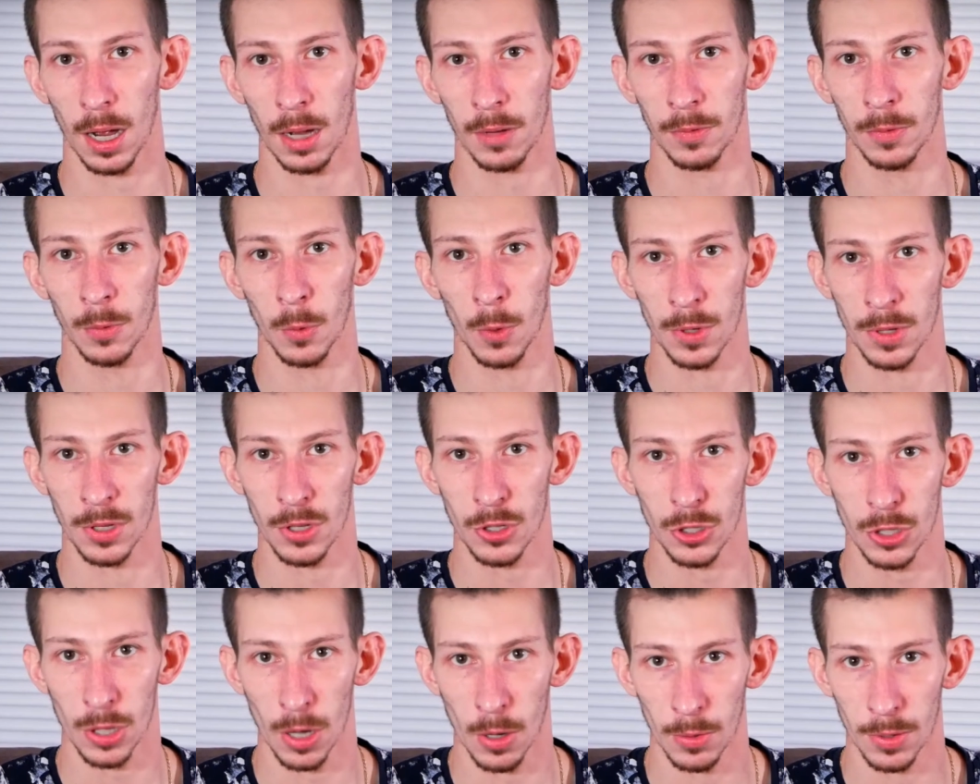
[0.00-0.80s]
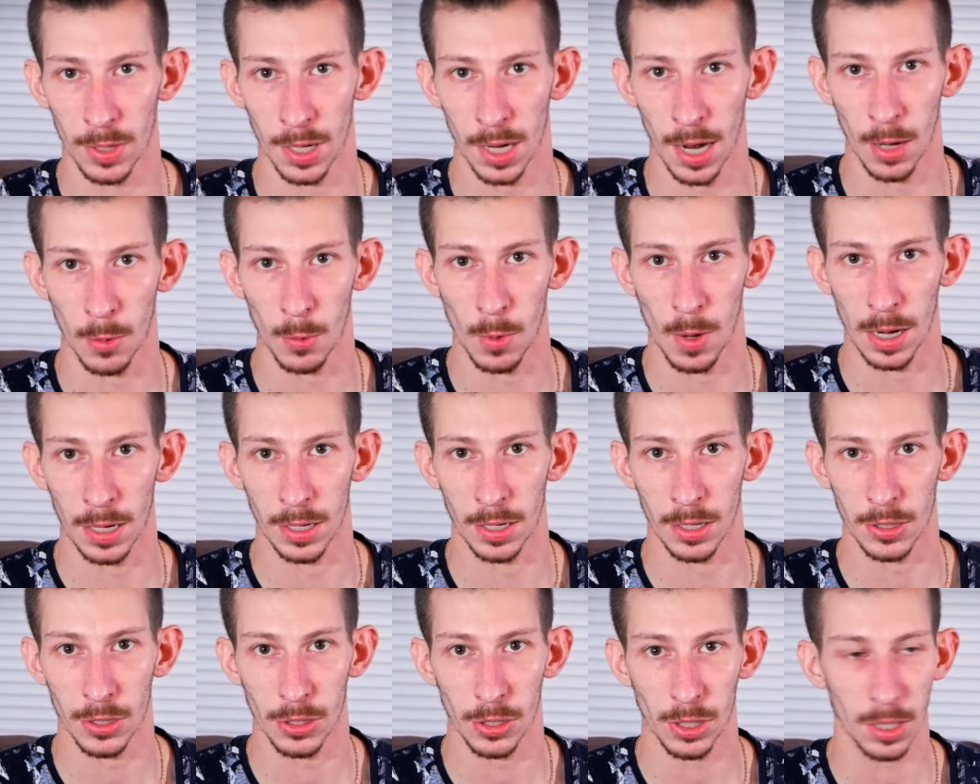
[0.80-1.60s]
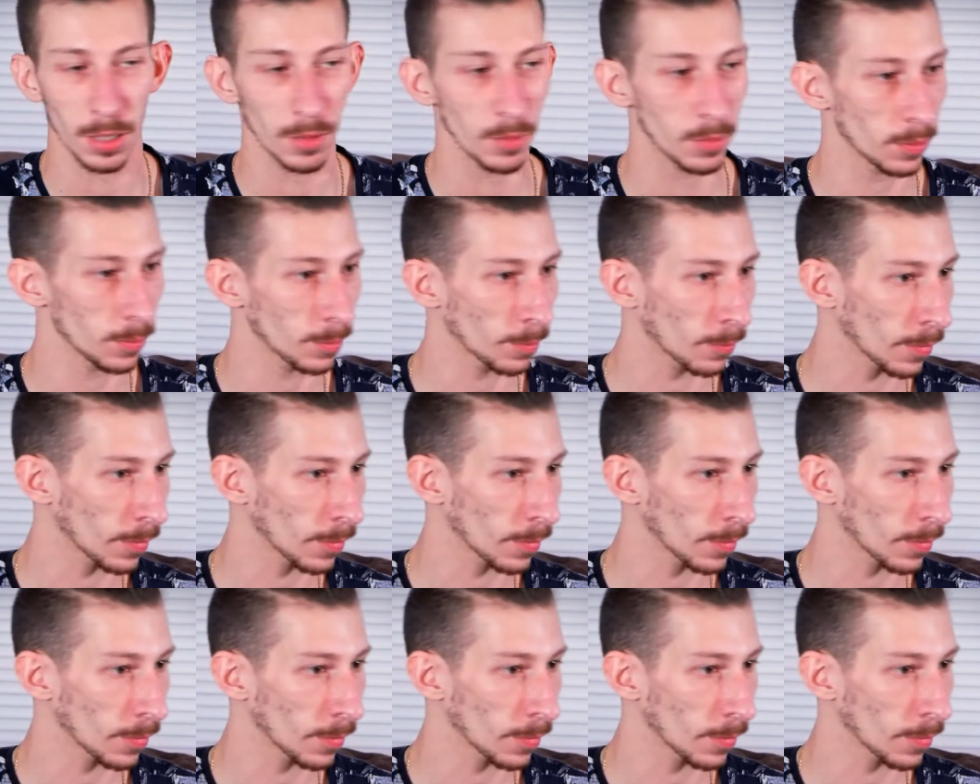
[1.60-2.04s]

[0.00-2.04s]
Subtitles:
for the show that I want to achieve,